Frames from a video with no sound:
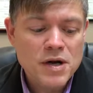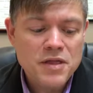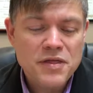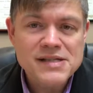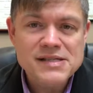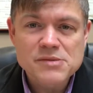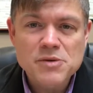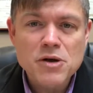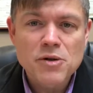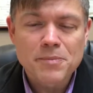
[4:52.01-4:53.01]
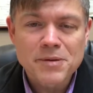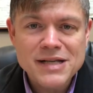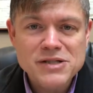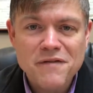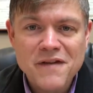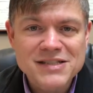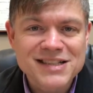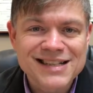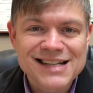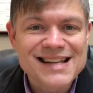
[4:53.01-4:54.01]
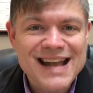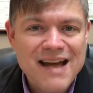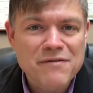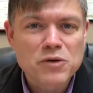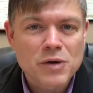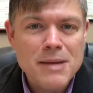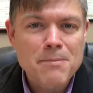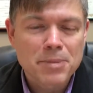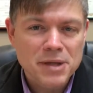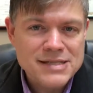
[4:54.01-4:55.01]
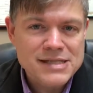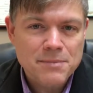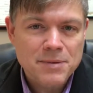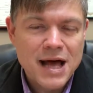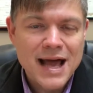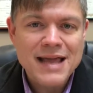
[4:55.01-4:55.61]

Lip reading: of the things is we know the plantar fascia doesn't have great blood supply,